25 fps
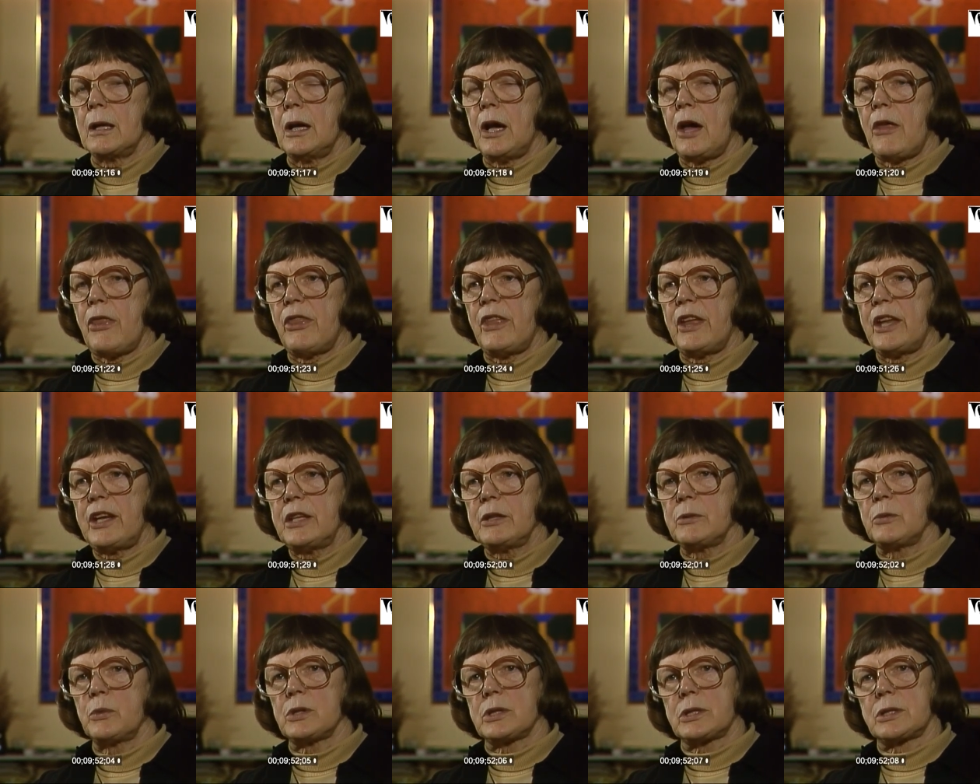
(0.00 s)
And then
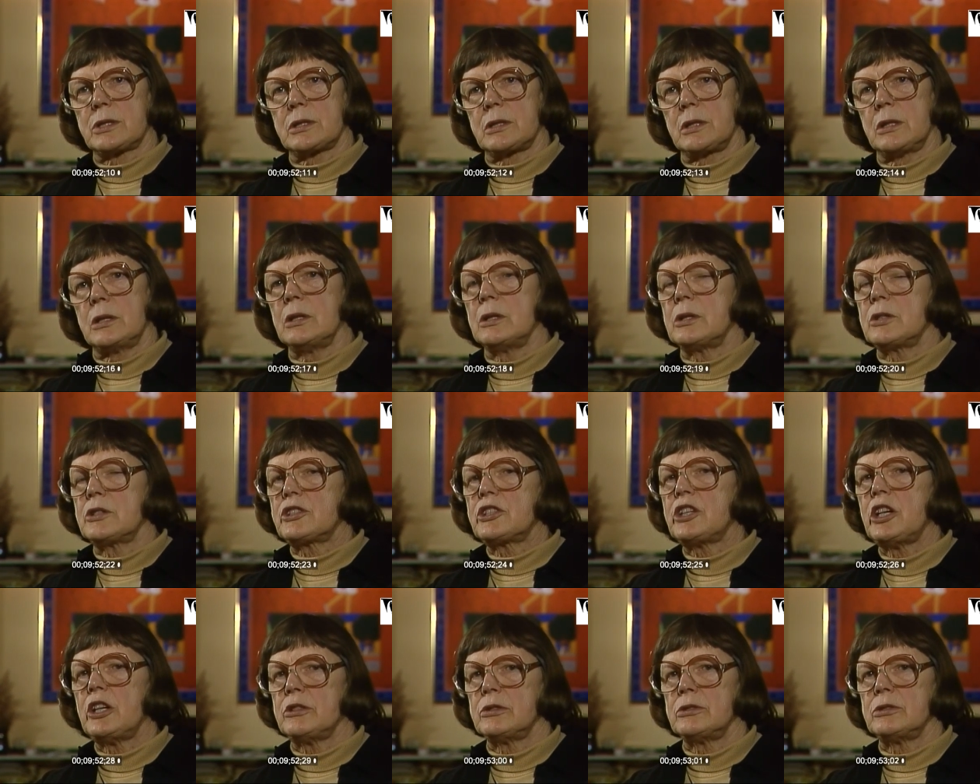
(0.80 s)
it was uh,
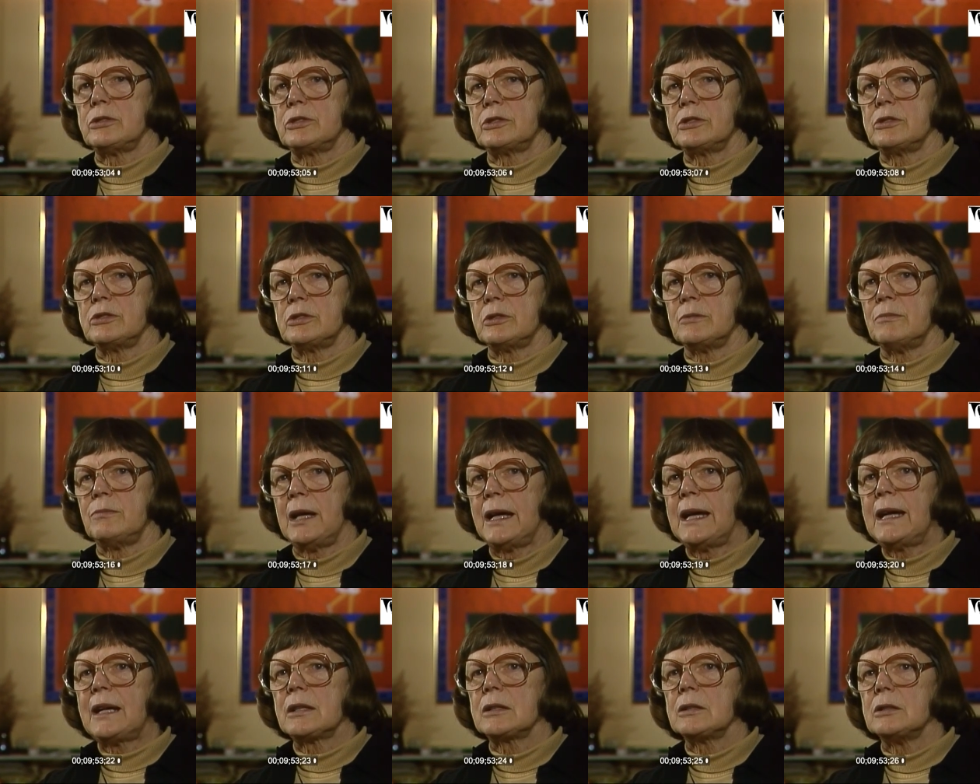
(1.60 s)
shown to the
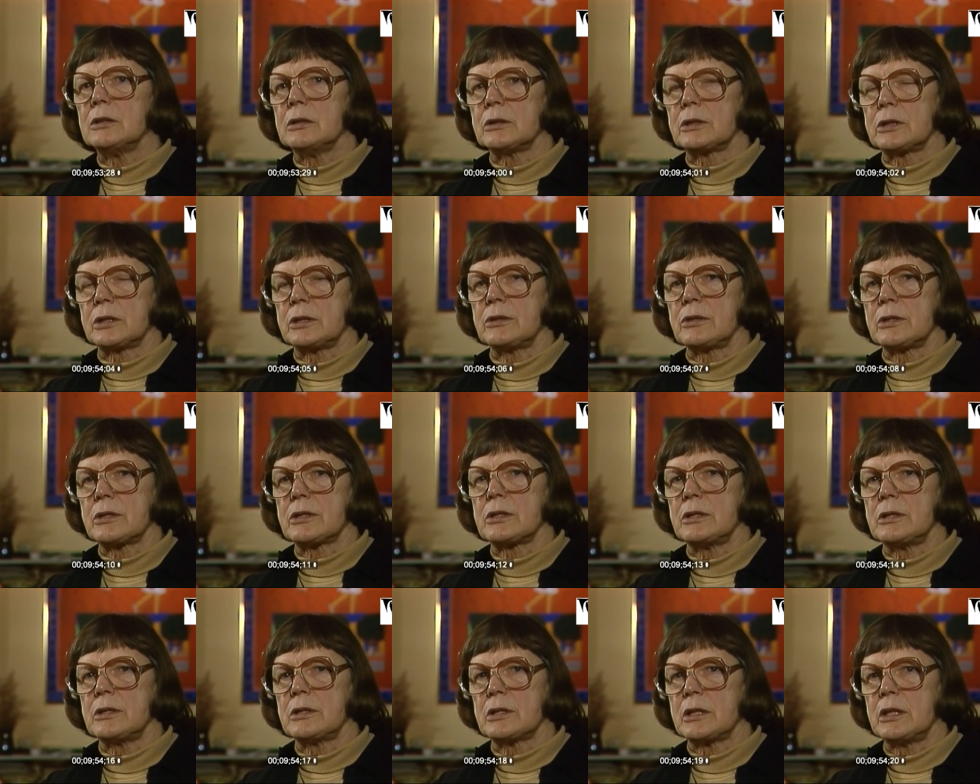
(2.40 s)
black
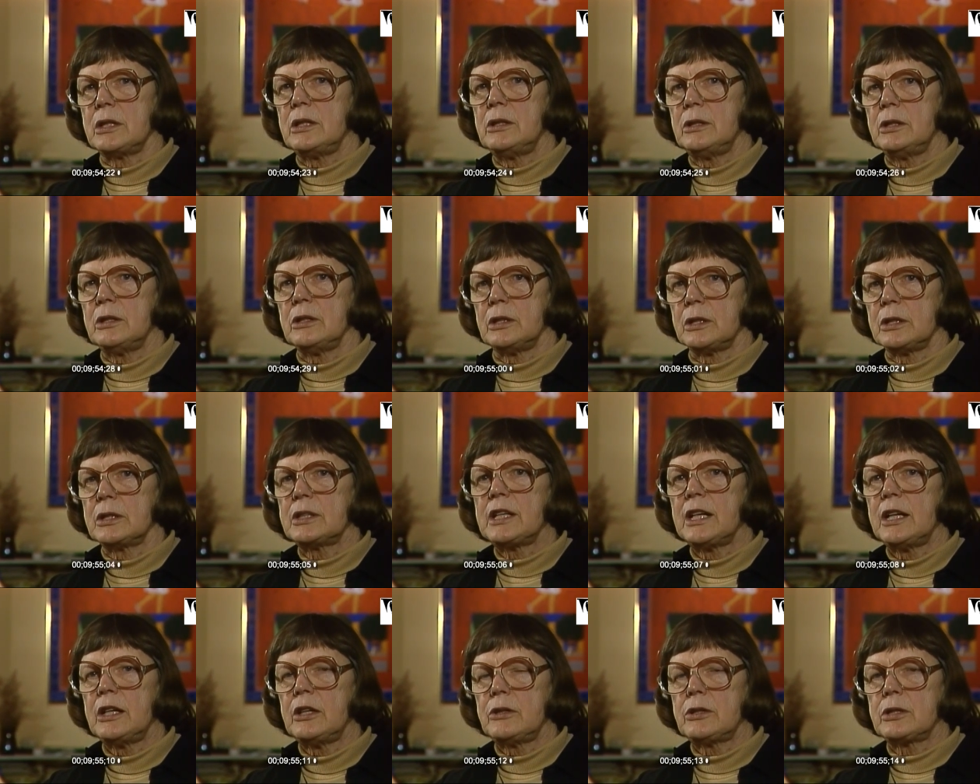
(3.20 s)
audiences in the
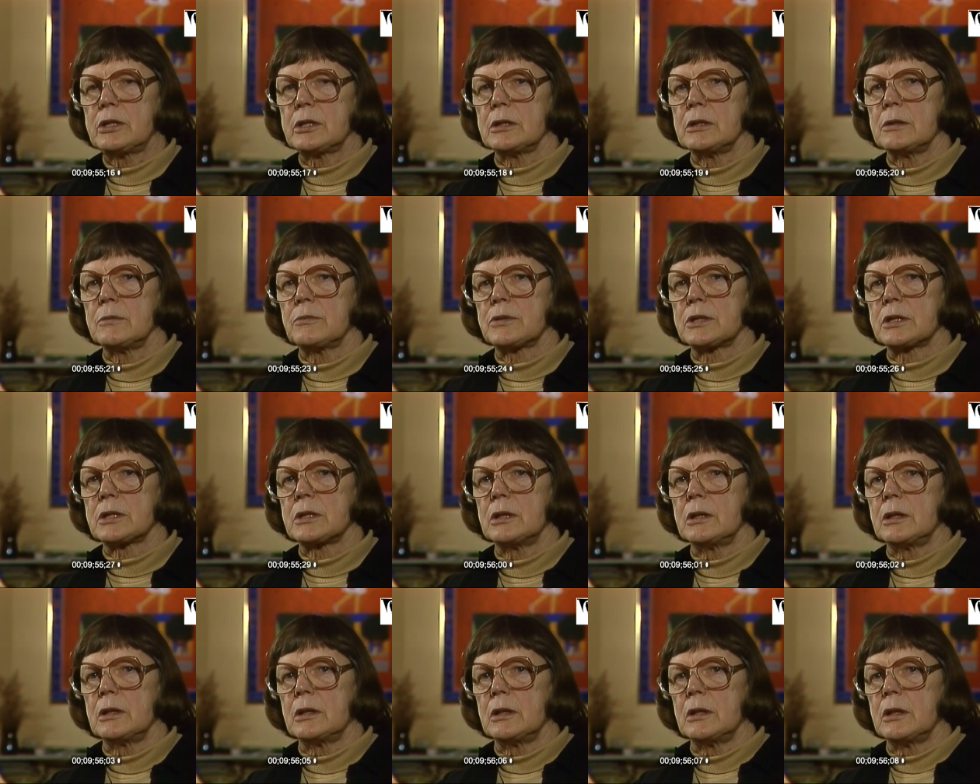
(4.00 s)
townships,
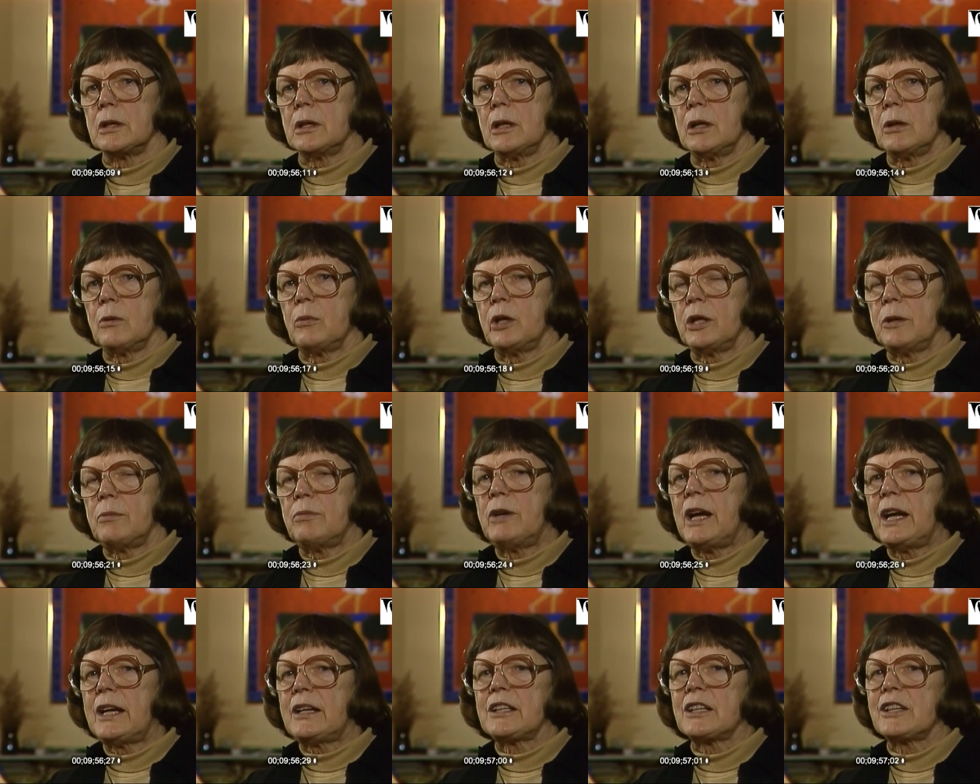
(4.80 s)
where it
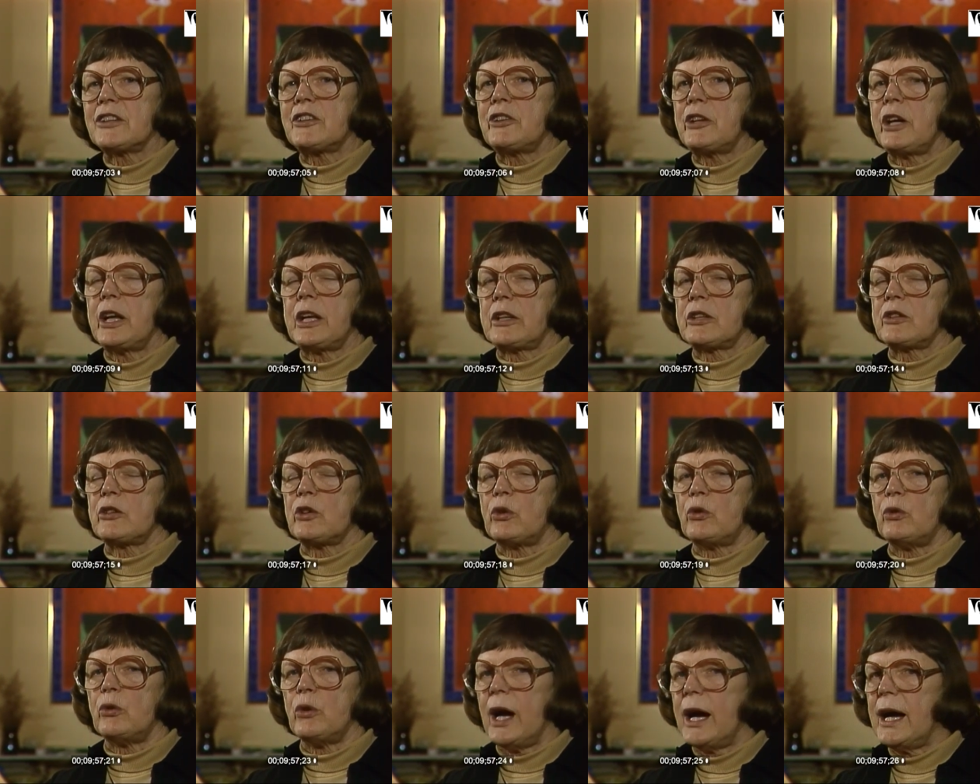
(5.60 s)
practically created a
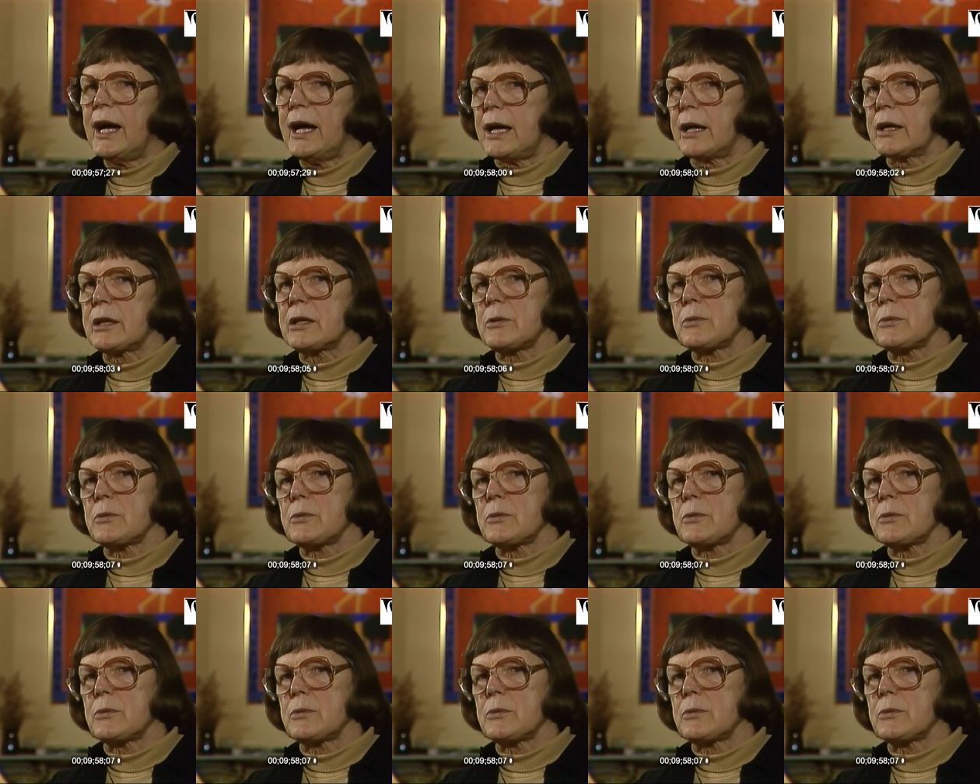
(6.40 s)
riot.